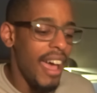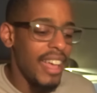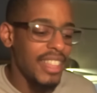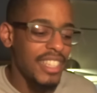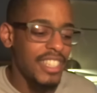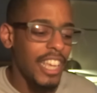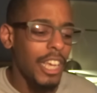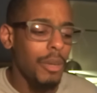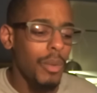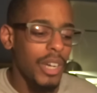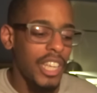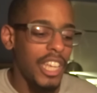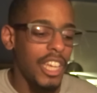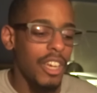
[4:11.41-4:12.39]
And the second
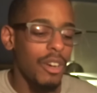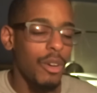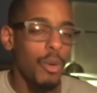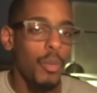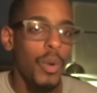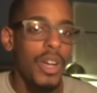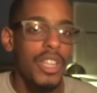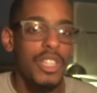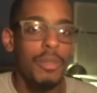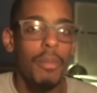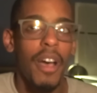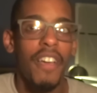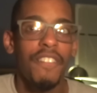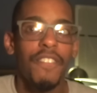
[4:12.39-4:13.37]
one here was
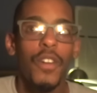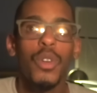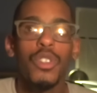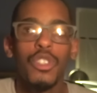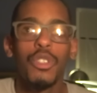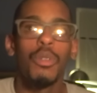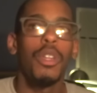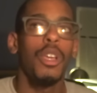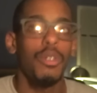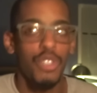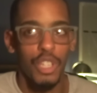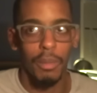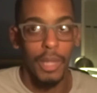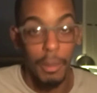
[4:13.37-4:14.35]
my first Studio
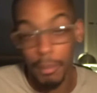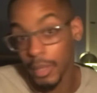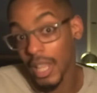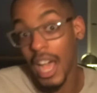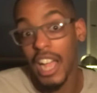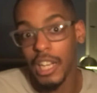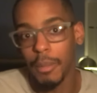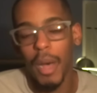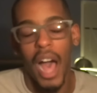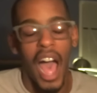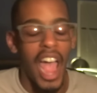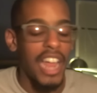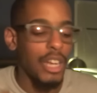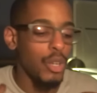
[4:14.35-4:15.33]
Ghibli blind buy.